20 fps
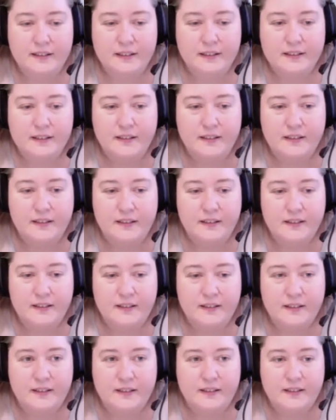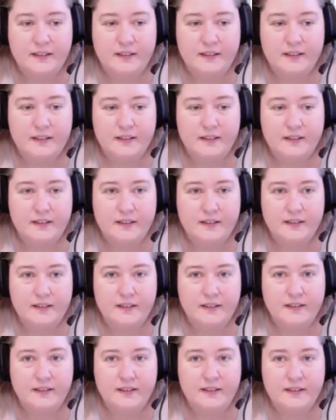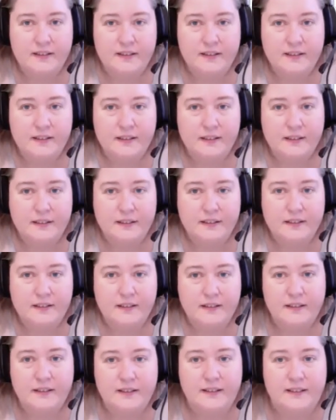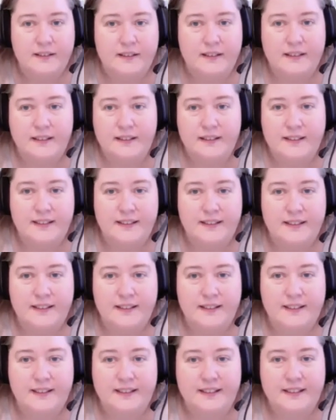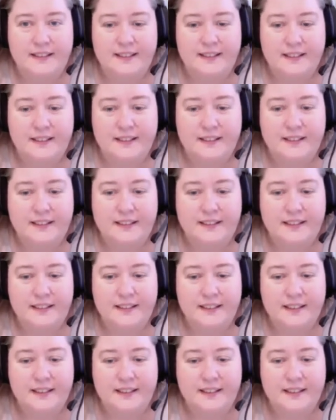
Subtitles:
No words are spoken by the person on screen.